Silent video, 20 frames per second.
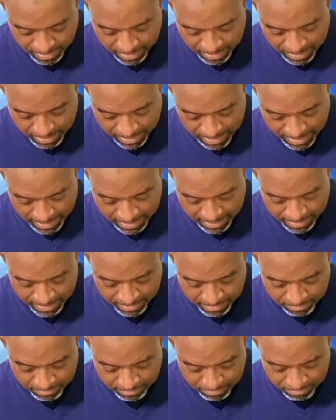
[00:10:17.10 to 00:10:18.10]

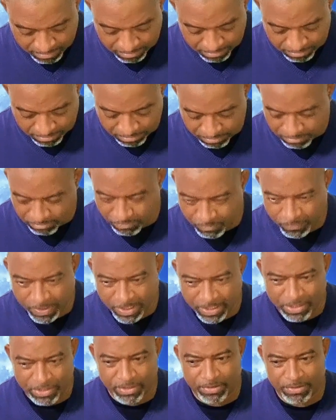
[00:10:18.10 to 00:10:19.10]
And when
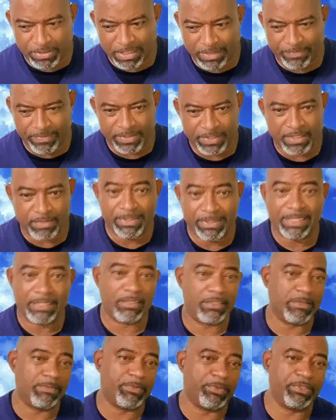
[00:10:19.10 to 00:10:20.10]
you're divergent, we need to
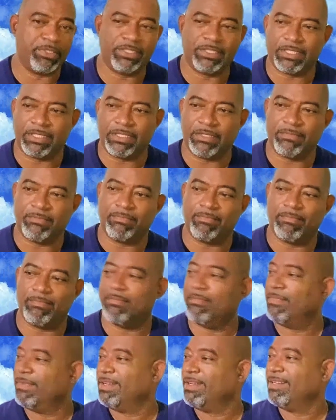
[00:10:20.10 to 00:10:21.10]
support each other.
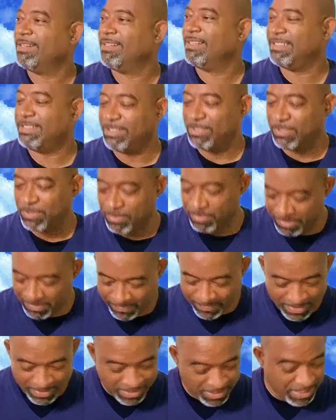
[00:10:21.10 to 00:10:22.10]
This is so much
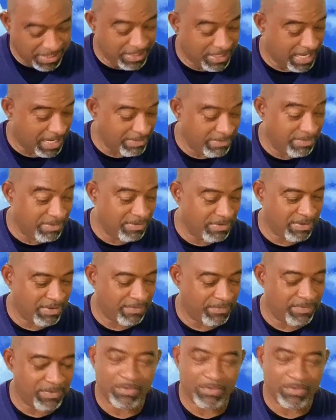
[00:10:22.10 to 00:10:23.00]
fun. I love.